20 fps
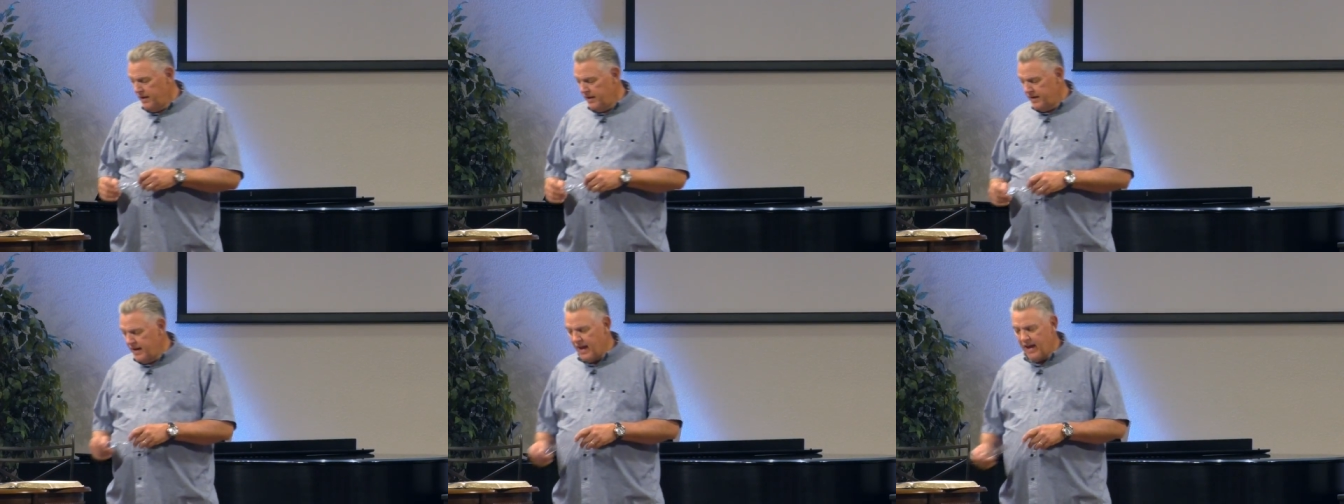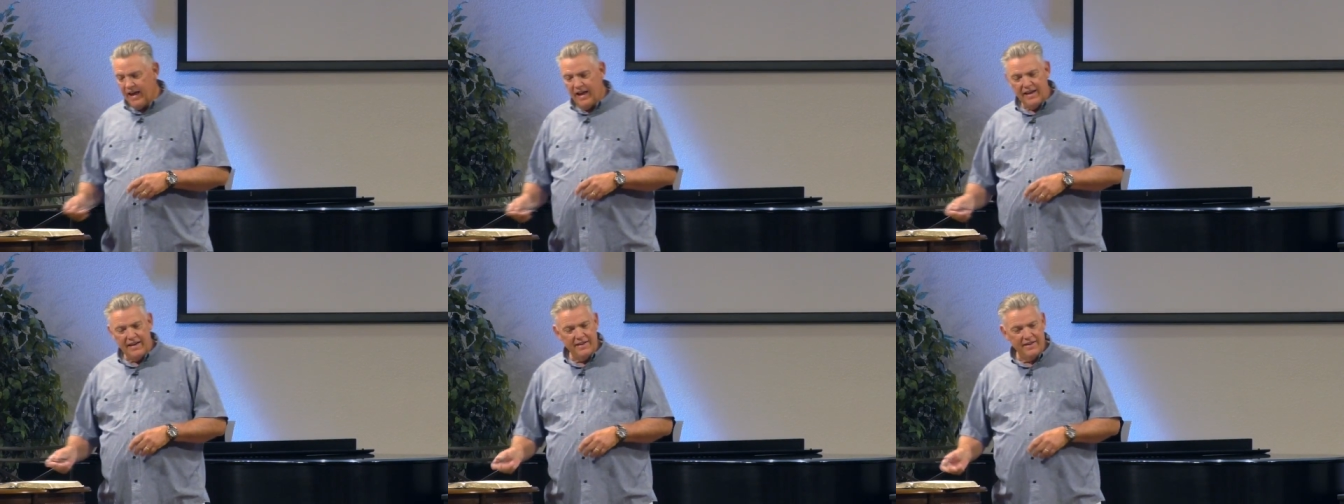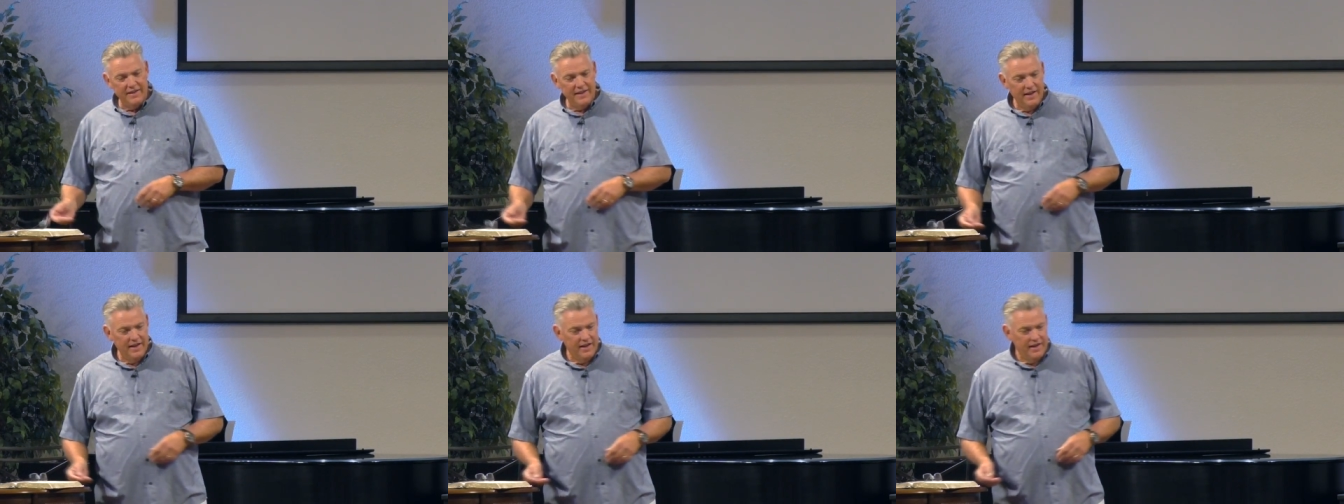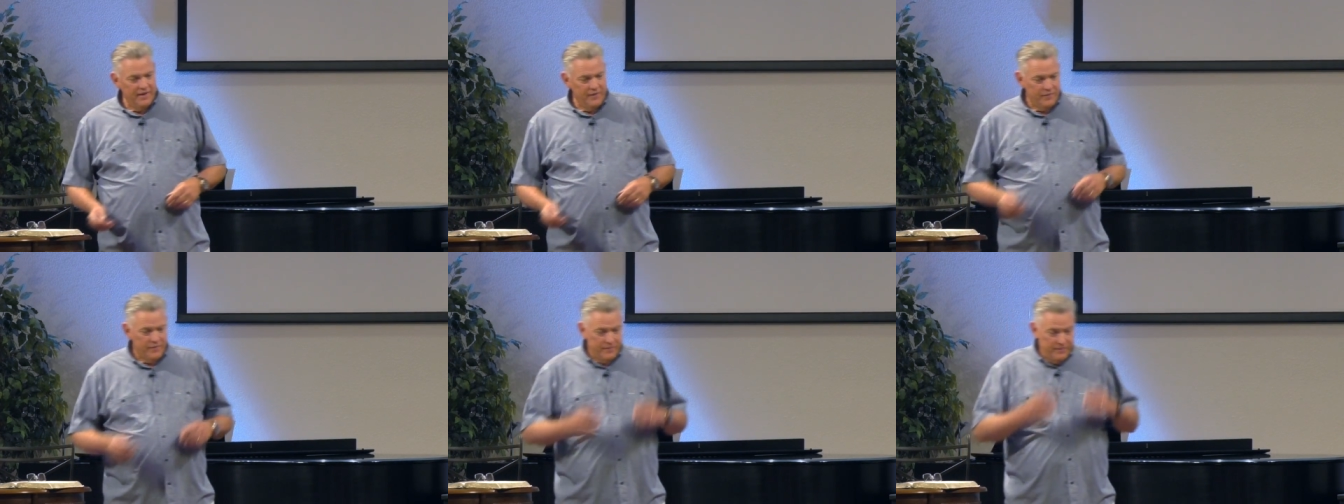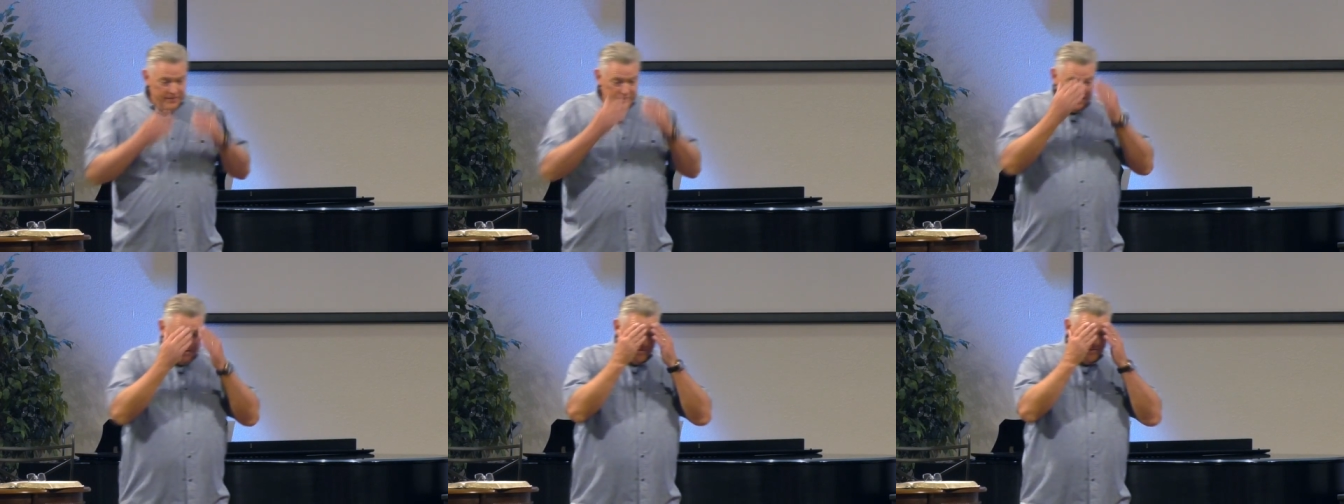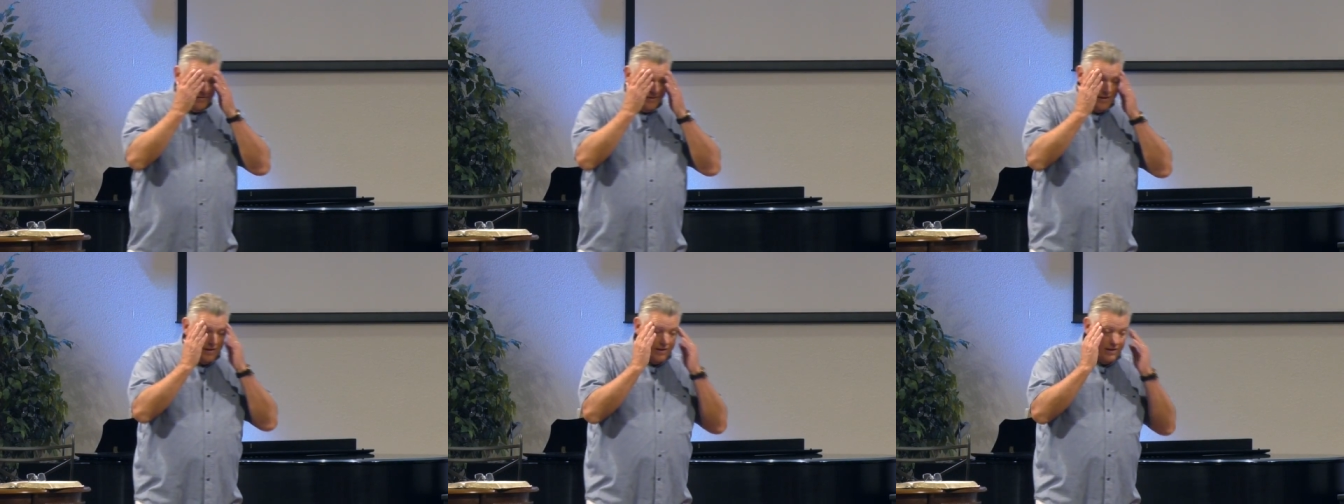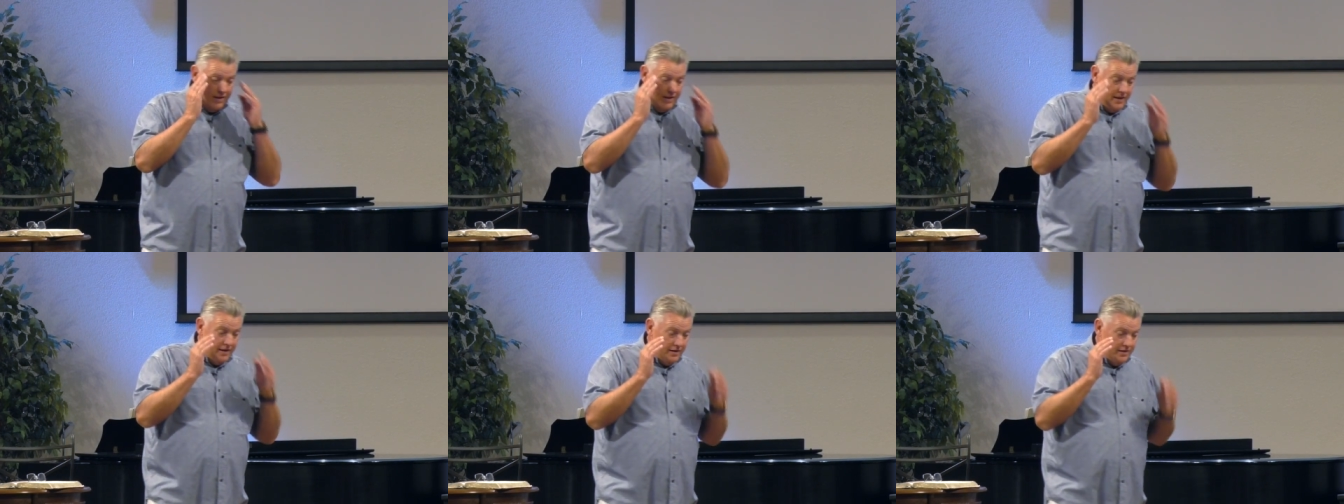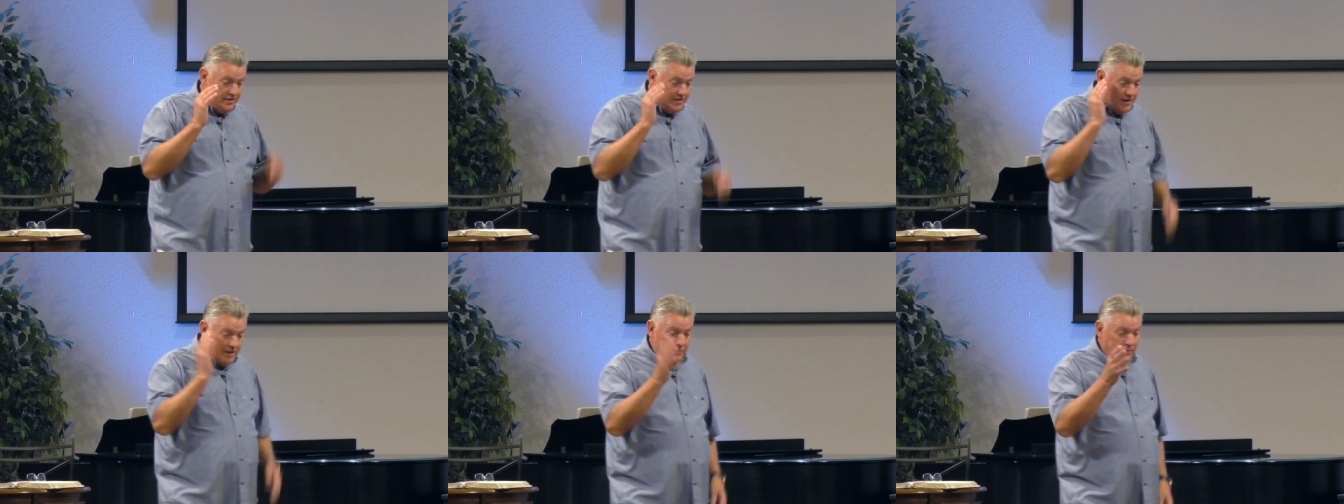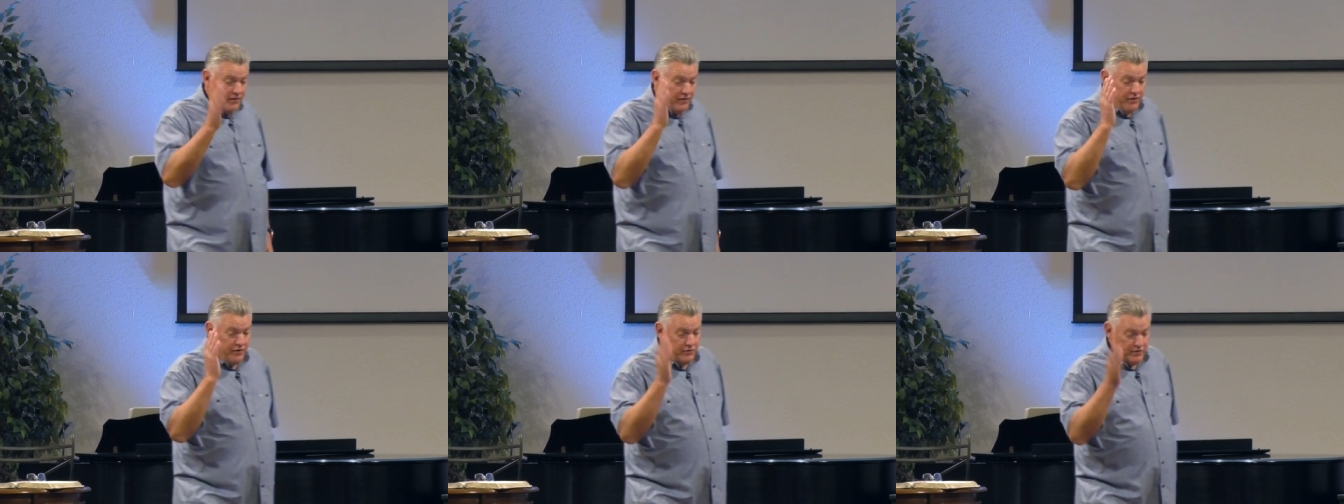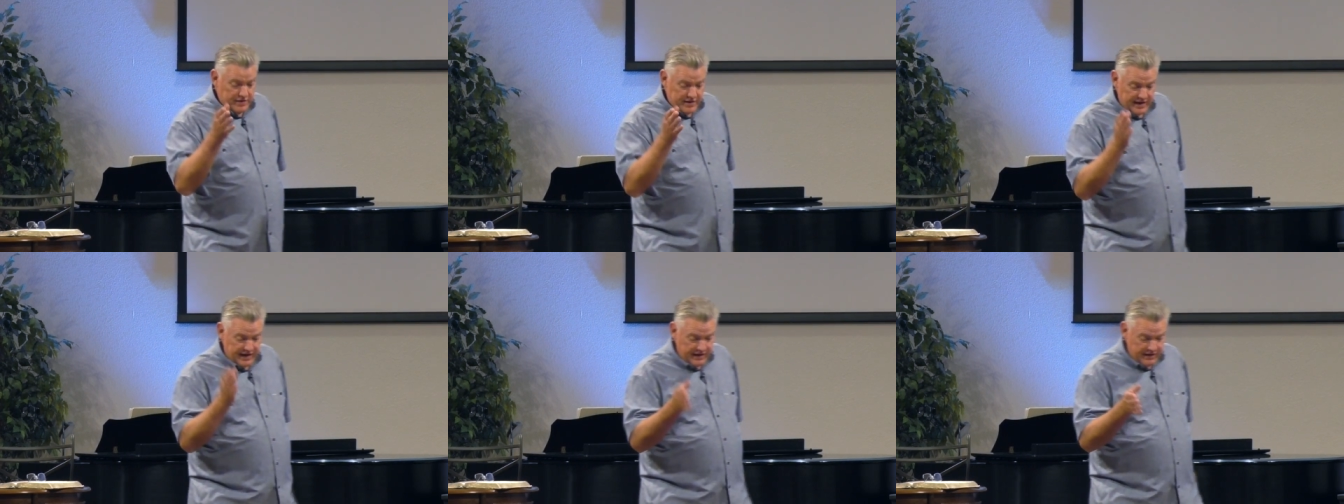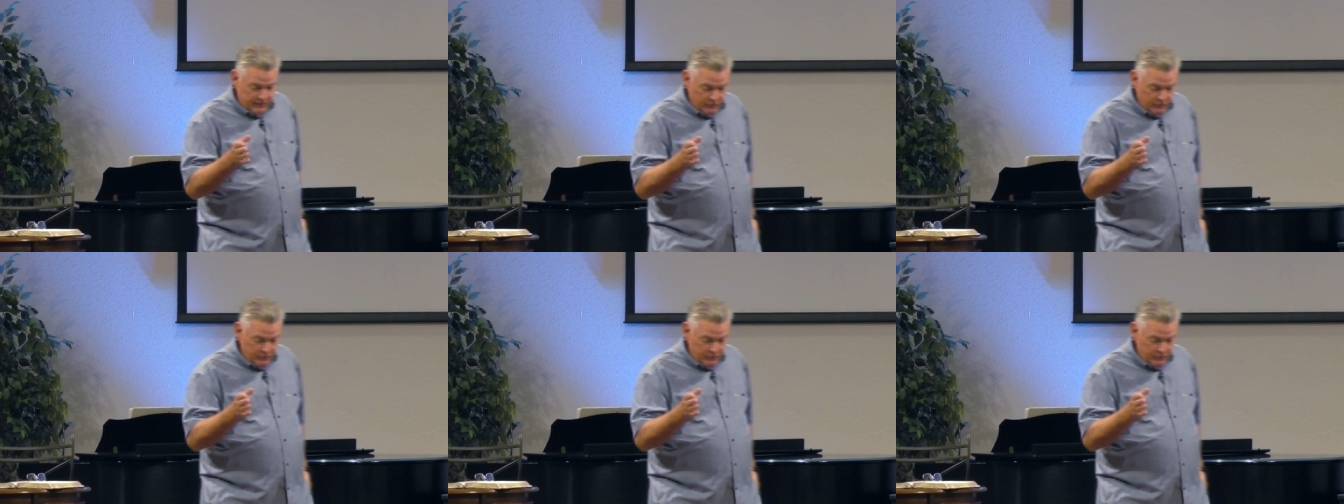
Now, I, some of you say,